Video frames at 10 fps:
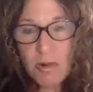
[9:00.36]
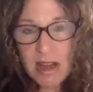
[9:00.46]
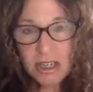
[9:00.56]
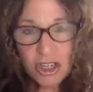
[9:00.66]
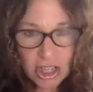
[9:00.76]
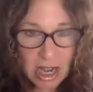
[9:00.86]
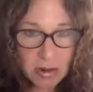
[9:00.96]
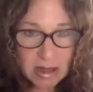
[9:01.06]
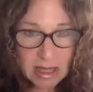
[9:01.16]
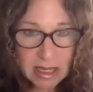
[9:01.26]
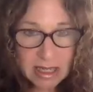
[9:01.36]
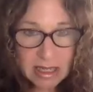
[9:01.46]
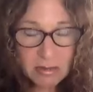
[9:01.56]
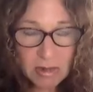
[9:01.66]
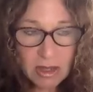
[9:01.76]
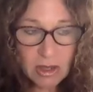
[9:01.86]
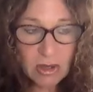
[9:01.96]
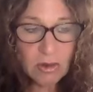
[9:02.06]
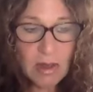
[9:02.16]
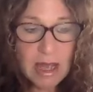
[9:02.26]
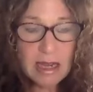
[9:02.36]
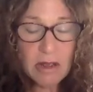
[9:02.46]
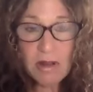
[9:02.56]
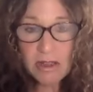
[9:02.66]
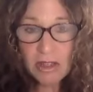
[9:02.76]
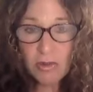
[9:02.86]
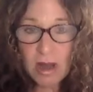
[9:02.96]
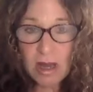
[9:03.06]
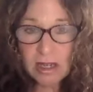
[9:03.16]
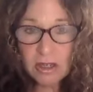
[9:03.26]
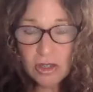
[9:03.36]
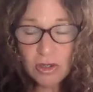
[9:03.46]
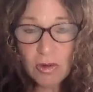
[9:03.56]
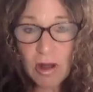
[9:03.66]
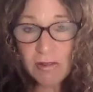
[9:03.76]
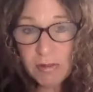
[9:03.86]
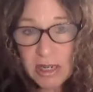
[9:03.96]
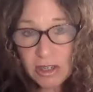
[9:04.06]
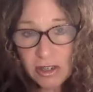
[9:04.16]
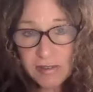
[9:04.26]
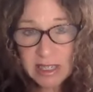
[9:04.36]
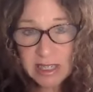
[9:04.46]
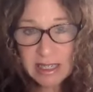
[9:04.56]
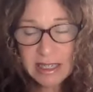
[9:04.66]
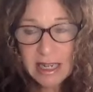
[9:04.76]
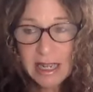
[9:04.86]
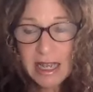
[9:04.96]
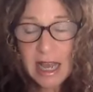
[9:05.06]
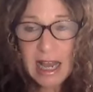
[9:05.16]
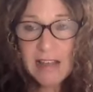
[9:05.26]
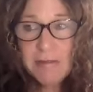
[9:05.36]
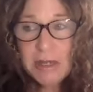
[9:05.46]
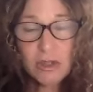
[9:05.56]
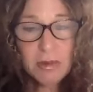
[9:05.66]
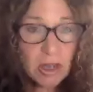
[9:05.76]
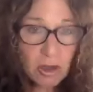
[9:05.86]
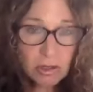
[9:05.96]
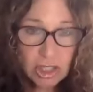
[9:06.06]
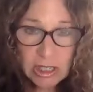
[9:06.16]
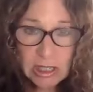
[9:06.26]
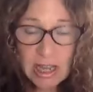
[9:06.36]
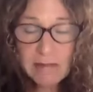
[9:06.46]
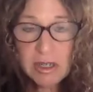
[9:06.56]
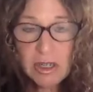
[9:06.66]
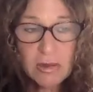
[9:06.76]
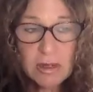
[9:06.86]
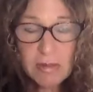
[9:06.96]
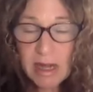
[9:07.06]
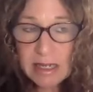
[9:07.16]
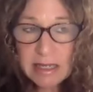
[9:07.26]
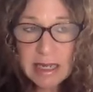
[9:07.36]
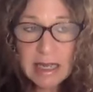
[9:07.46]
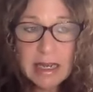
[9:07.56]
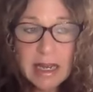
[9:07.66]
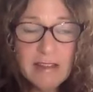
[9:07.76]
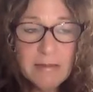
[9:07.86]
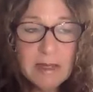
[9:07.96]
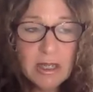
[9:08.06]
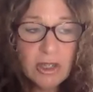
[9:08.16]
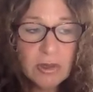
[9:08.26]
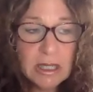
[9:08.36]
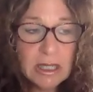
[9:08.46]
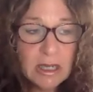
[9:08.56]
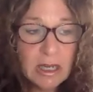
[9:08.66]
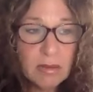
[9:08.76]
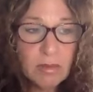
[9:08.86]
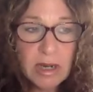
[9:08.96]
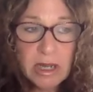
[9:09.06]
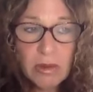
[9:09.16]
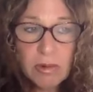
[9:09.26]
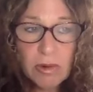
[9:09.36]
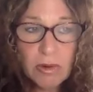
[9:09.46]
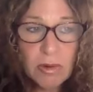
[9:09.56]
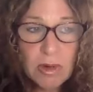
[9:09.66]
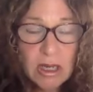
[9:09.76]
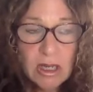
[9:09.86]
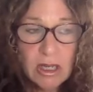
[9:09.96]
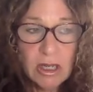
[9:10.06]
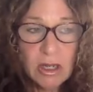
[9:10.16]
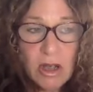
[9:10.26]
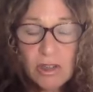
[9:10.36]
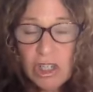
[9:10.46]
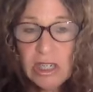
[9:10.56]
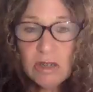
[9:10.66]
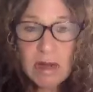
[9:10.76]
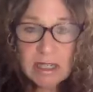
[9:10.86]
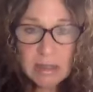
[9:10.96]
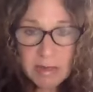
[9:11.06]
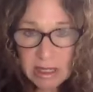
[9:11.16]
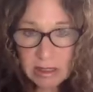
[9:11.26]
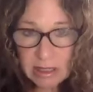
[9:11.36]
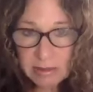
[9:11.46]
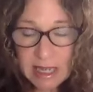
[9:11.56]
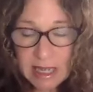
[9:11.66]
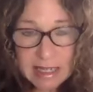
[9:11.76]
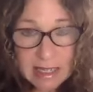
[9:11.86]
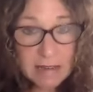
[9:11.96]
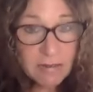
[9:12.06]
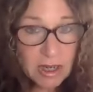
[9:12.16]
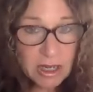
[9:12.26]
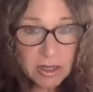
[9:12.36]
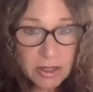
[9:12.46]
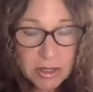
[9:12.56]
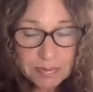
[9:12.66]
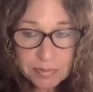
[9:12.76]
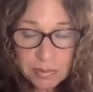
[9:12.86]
wanted to share with this with you, and I also wanted to offer my services. I've been doing coaching, I've been doing mindset, I've been doing breakthrough coaching, quantum healing, like I said, for years.